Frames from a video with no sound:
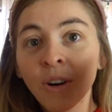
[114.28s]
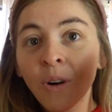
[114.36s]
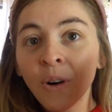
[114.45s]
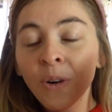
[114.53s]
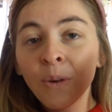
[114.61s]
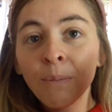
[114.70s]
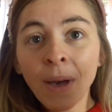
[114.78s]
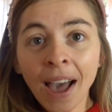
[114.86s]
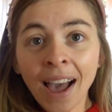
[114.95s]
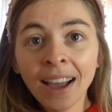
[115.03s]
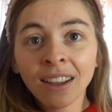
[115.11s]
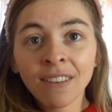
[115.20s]
a whole
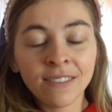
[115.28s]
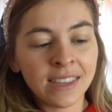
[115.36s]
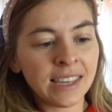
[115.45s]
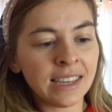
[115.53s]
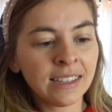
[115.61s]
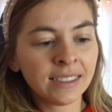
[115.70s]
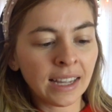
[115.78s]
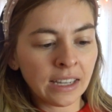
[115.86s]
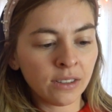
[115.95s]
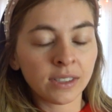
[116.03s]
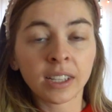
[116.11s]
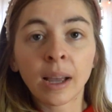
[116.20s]
bag of these. I
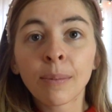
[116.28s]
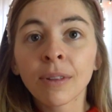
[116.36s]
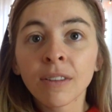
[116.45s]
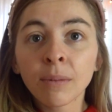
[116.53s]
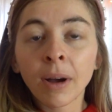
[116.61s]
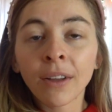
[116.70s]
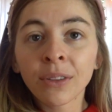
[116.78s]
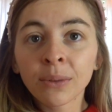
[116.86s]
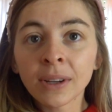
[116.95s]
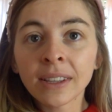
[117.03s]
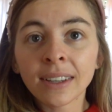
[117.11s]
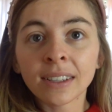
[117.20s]
used a couple of them on the
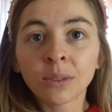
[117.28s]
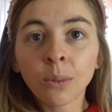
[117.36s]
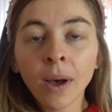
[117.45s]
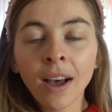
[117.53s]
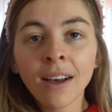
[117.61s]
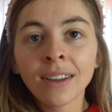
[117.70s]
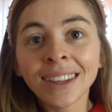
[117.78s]
wreath as well,